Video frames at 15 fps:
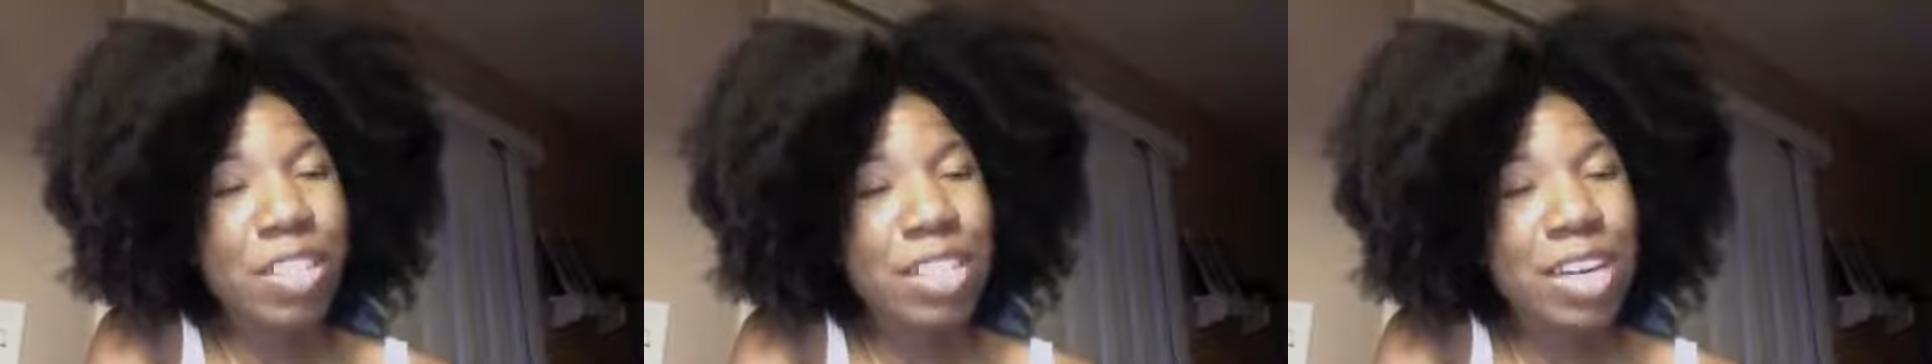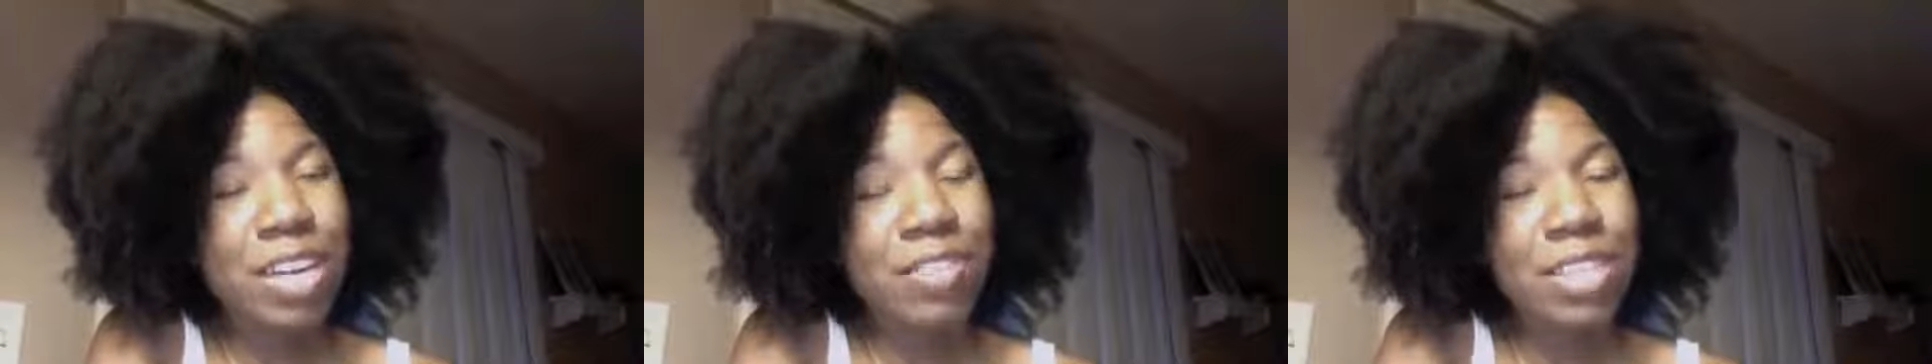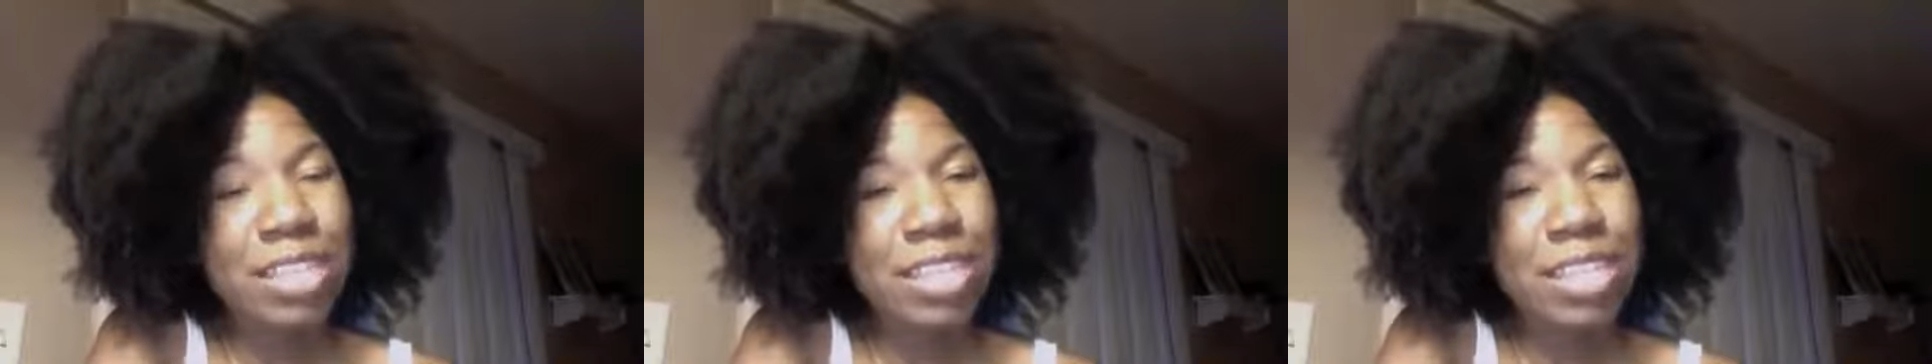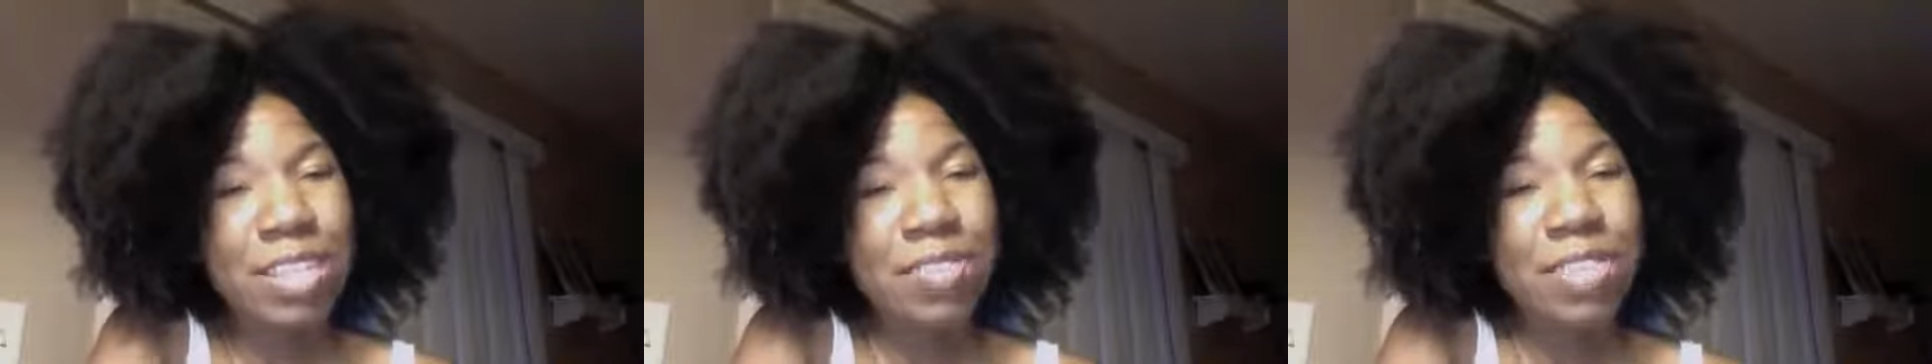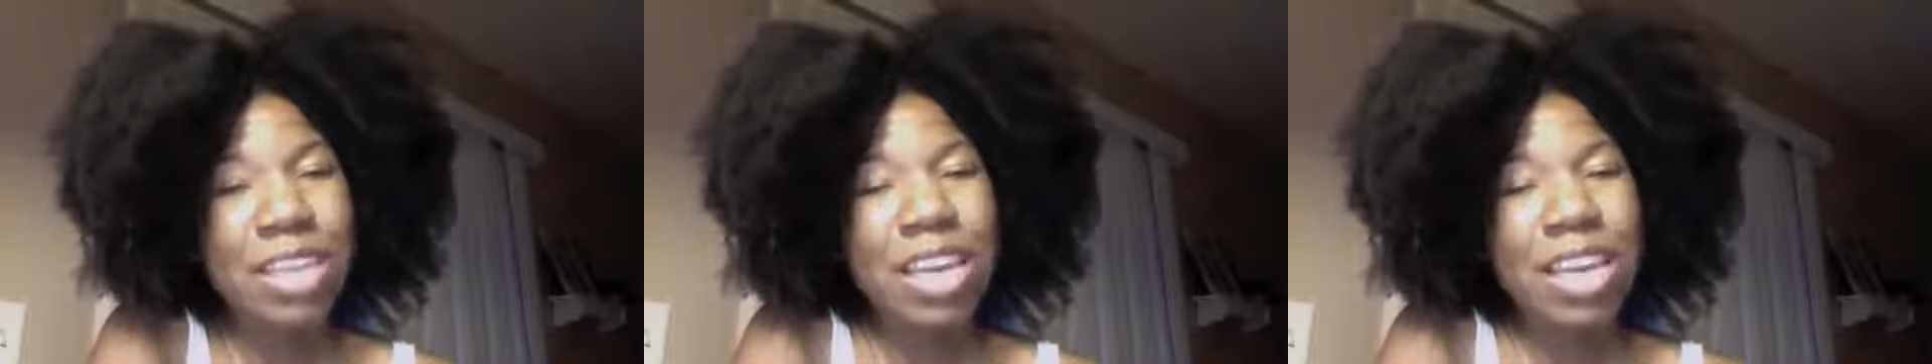that I
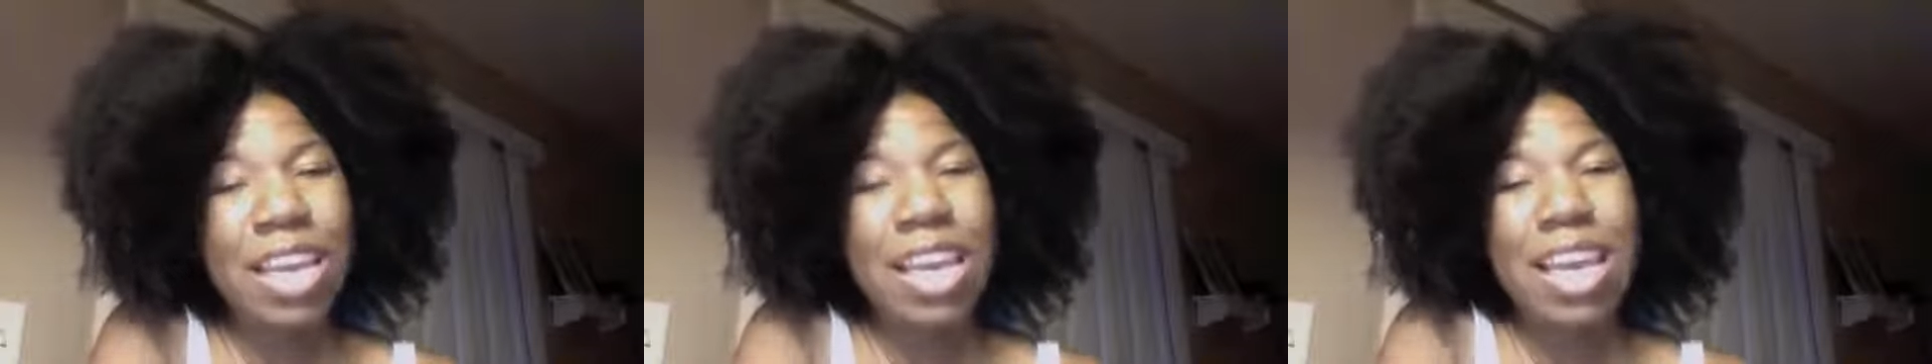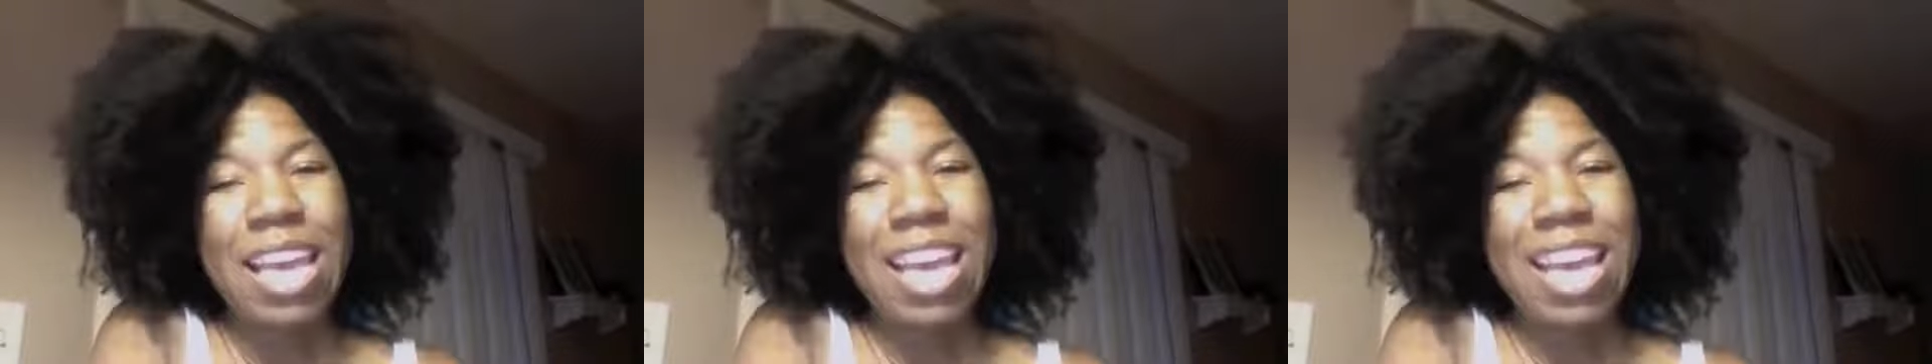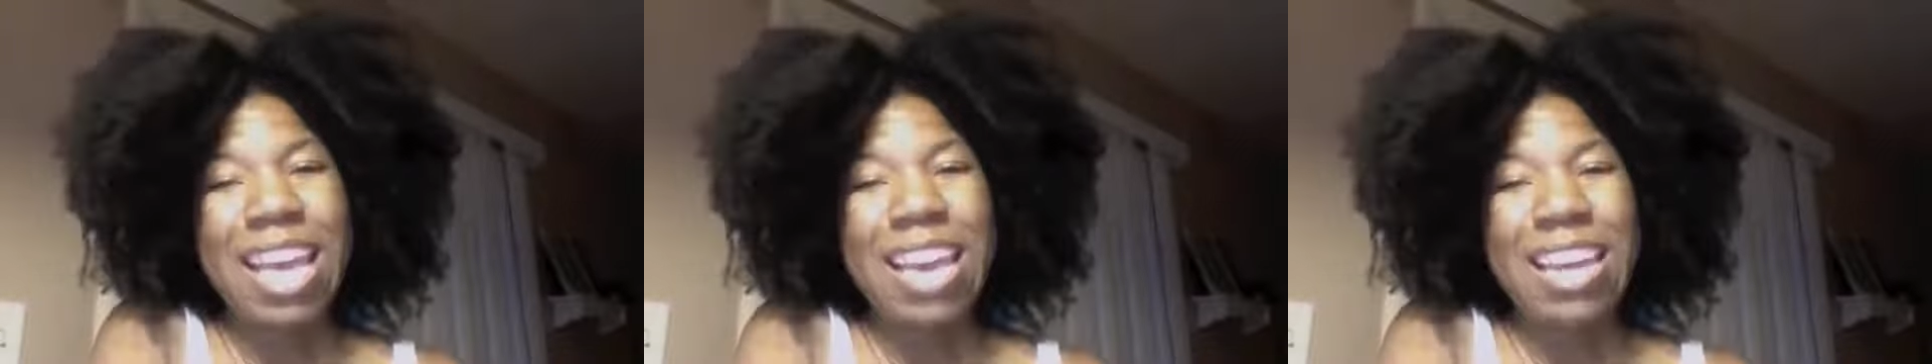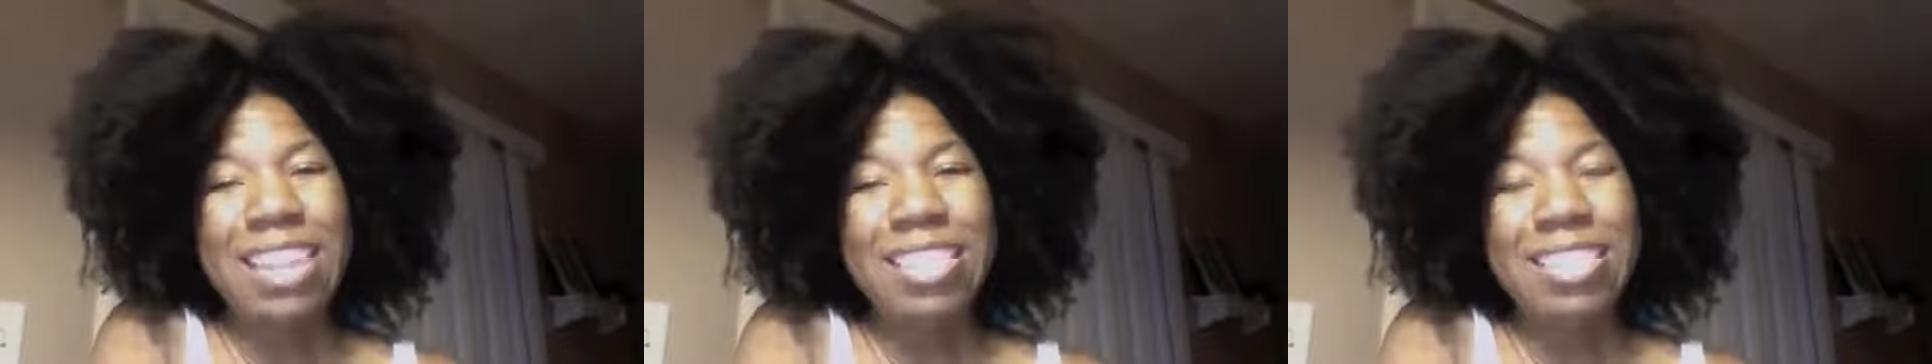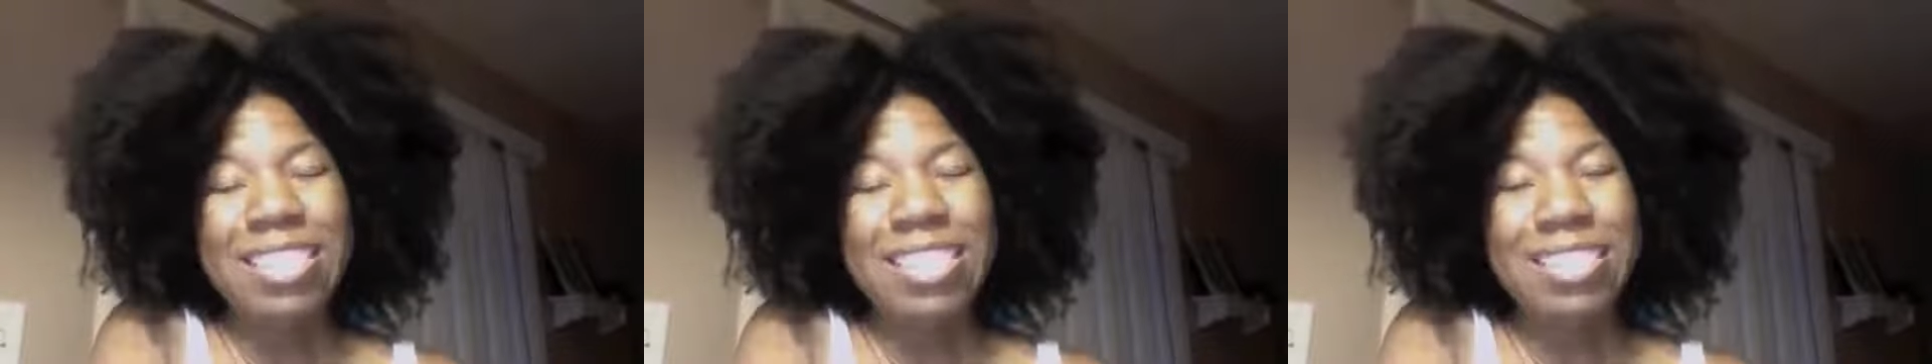received. And